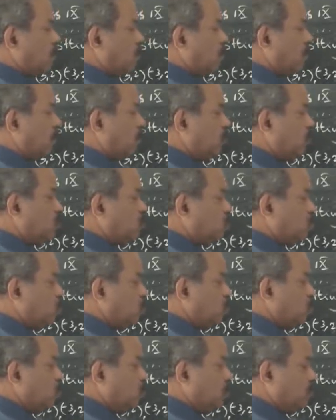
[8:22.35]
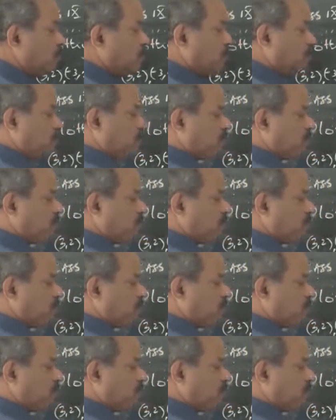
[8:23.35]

point 2